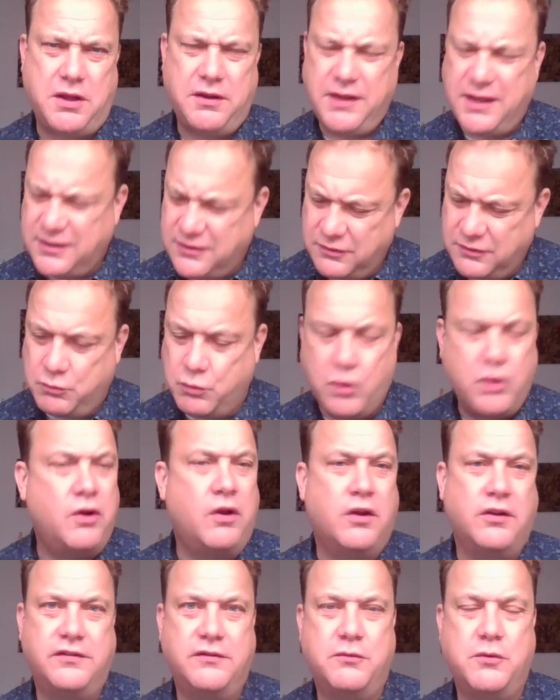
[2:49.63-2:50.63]
They do
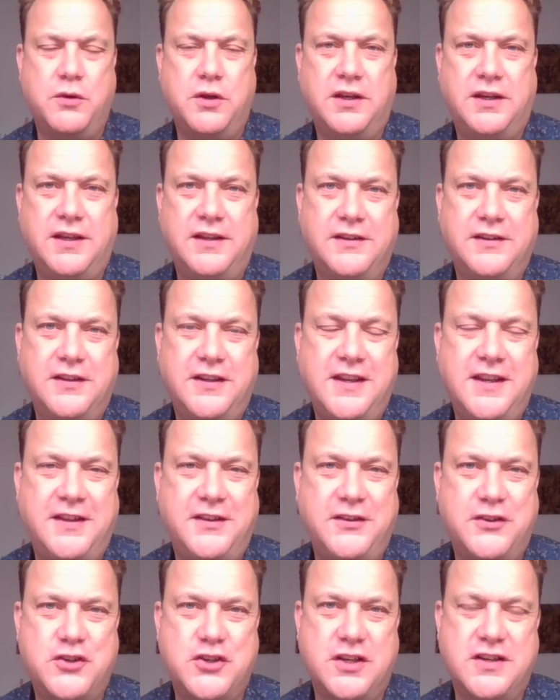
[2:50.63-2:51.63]
lots of work in
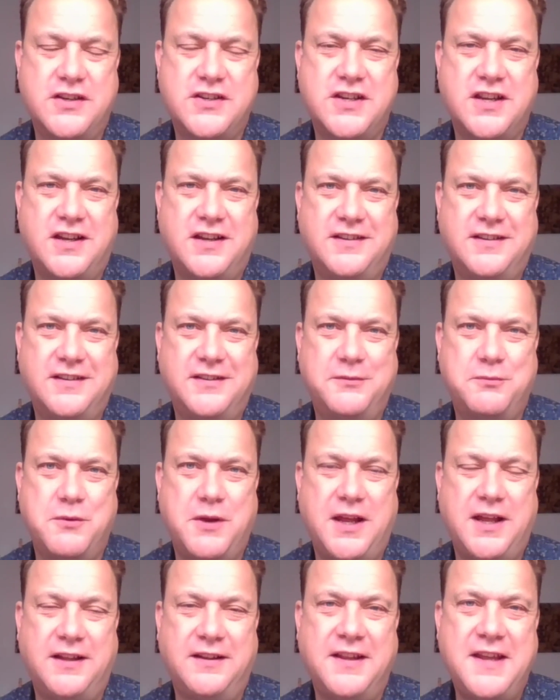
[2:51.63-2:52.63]
the churchyard as
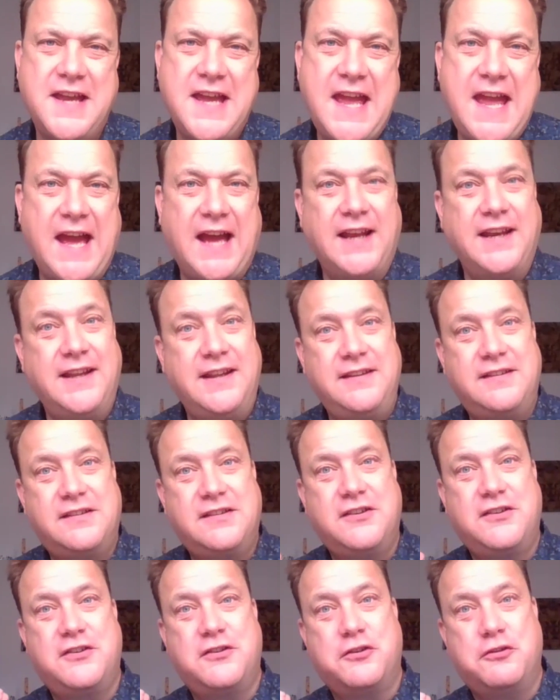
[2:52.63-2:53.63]
well, and it's
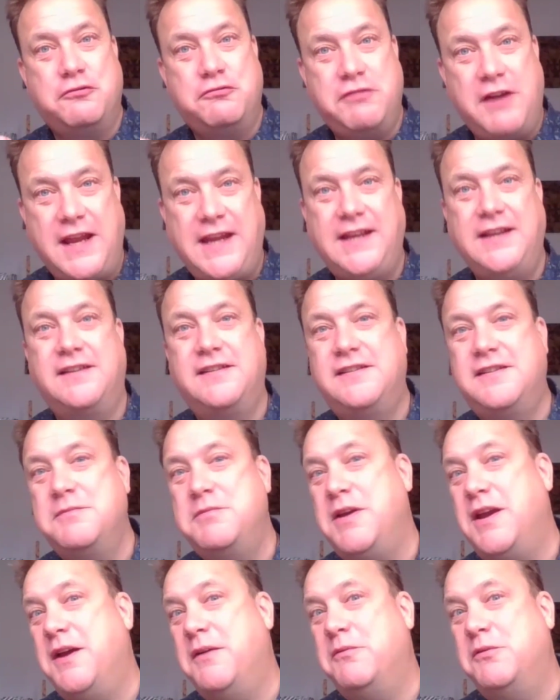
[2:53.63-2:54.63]
great to
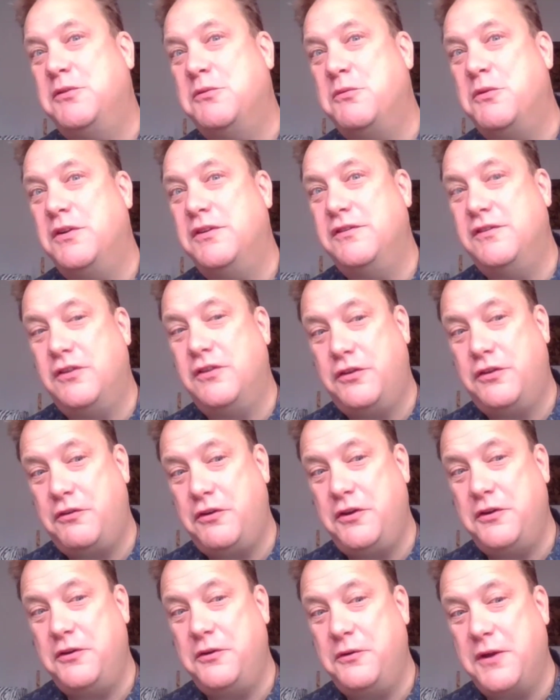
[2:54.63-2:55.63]
be able to wander
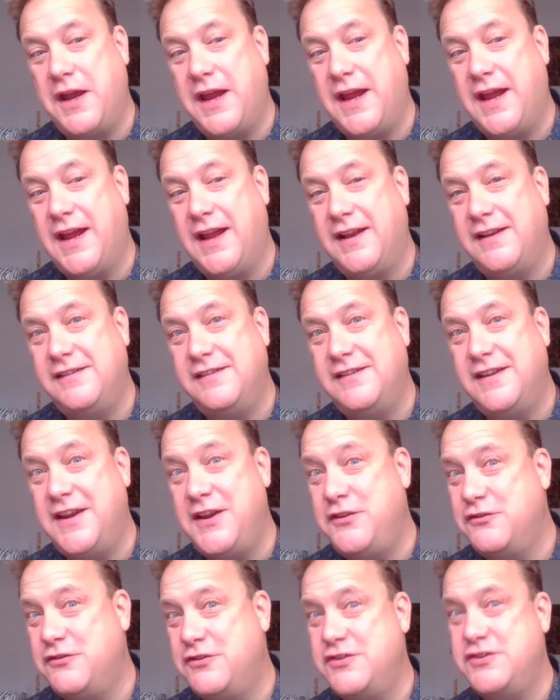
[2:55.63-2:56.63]
through and
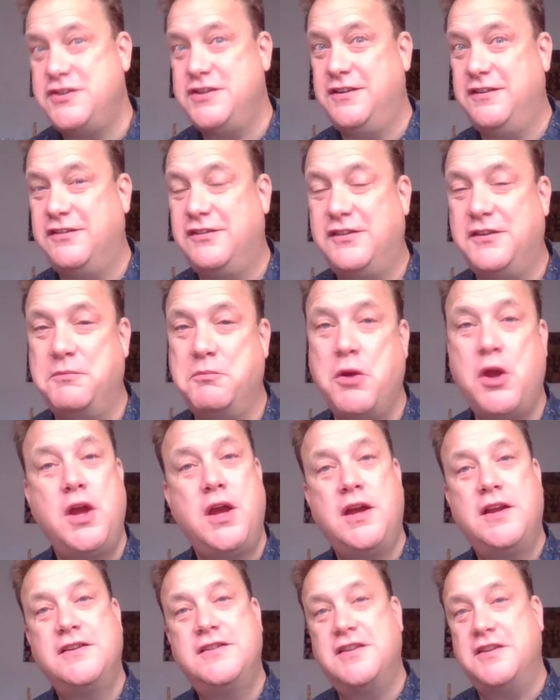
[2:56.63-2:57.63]
introduce them
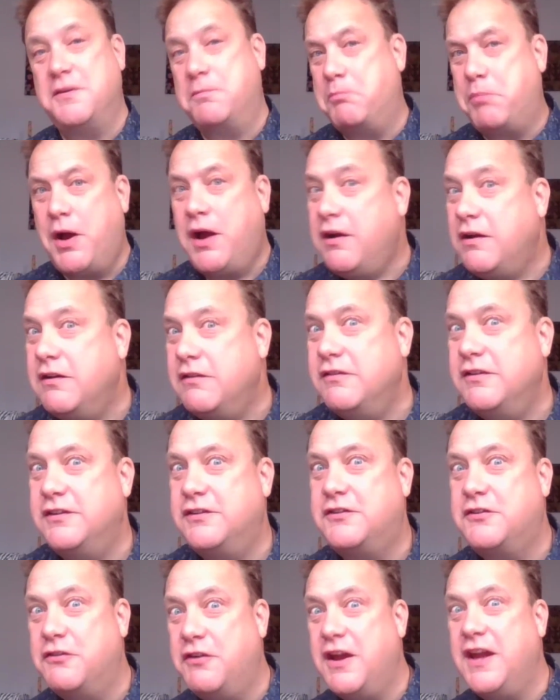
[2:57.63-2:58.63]
to the
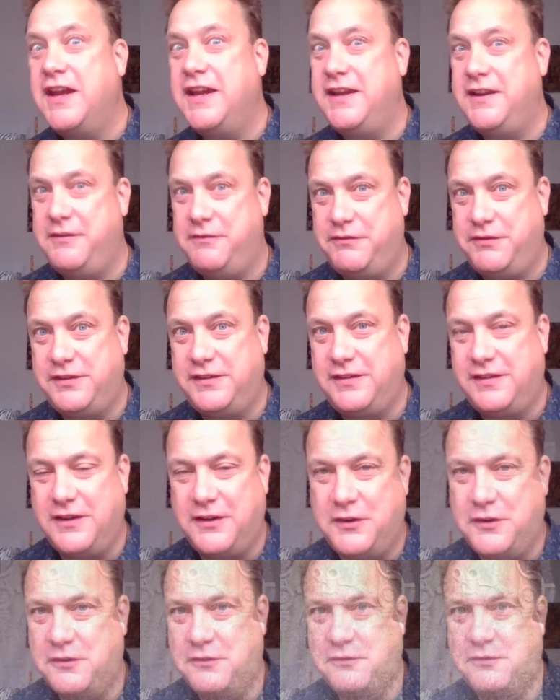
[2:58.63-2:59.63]
pirate graves
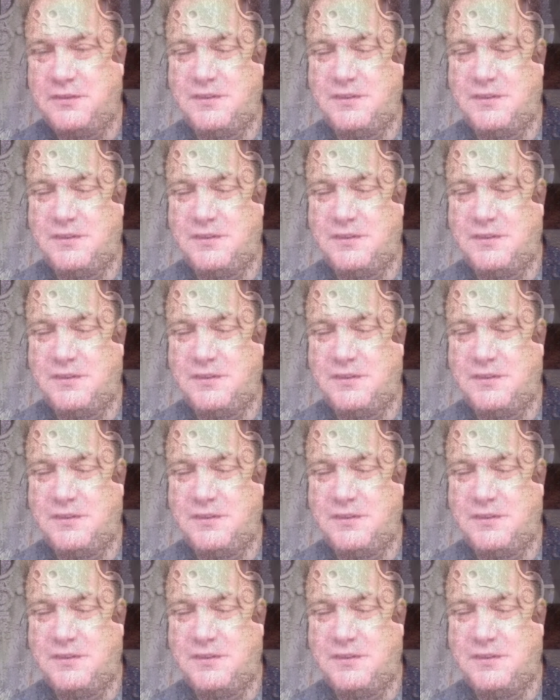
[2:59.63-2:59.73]
of